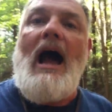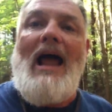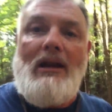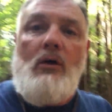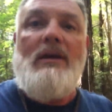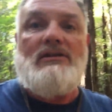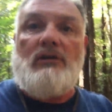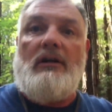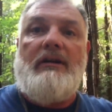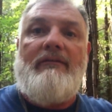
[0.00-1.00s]
I know he's
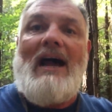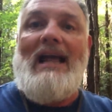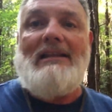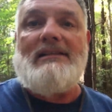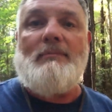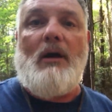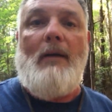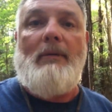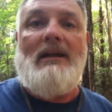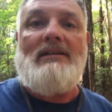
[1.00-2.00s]
going to divide this
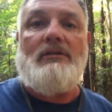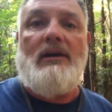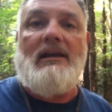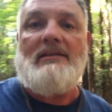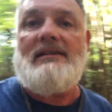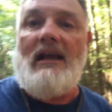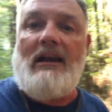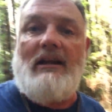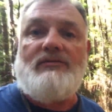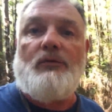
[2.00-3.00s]
property so he can sell
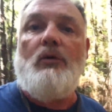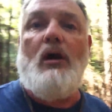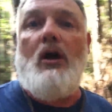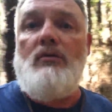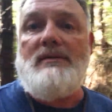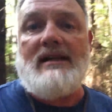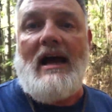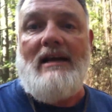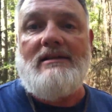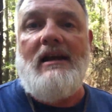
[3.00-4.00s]
it as rural home
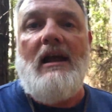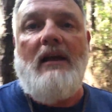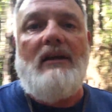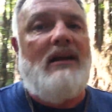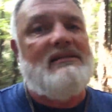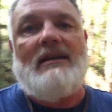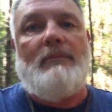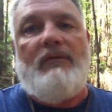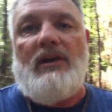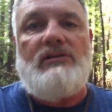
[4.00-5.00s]
sites, not a
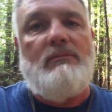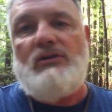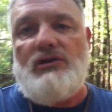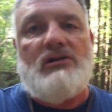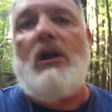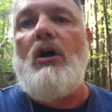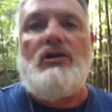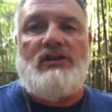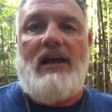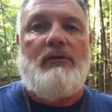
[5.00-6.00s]
subdivision, but just
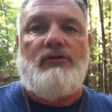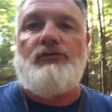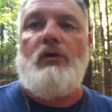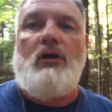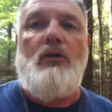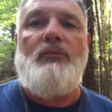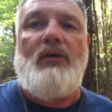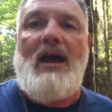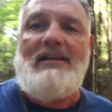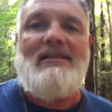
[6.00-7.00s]
large acreage rural home
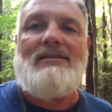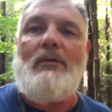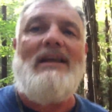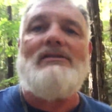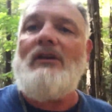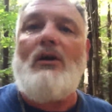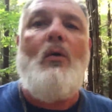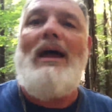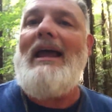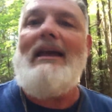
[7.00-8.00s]
sites. And so he's going to
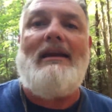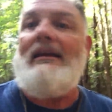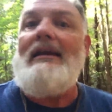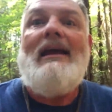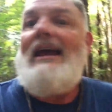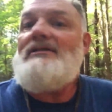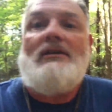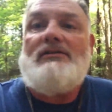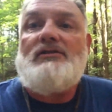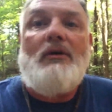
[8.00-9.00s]
go ahead and he's going
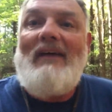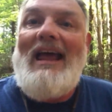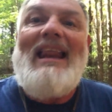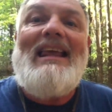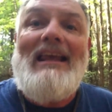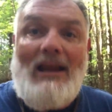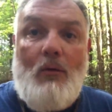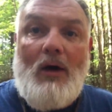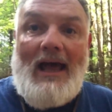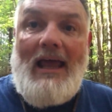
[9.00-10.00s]
to survey it
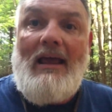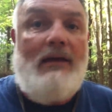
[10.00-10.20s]
anyway.